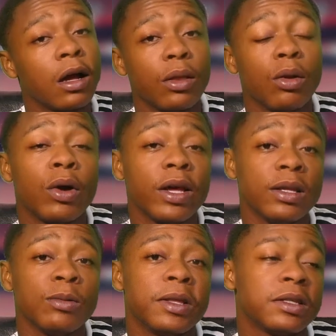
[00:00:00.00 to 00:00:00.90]
I know
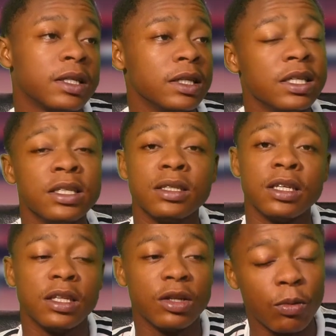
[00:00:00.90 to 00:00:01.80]
Eddie went to Leeds,
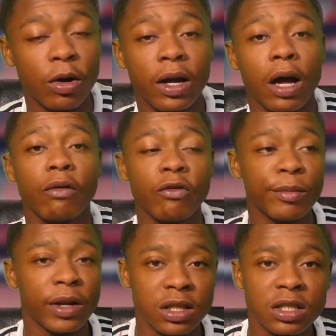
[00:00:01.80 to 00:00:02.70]
it didn't work out for
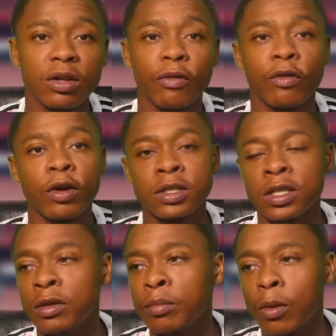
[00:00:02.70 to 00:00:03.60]
him and he's in the first team.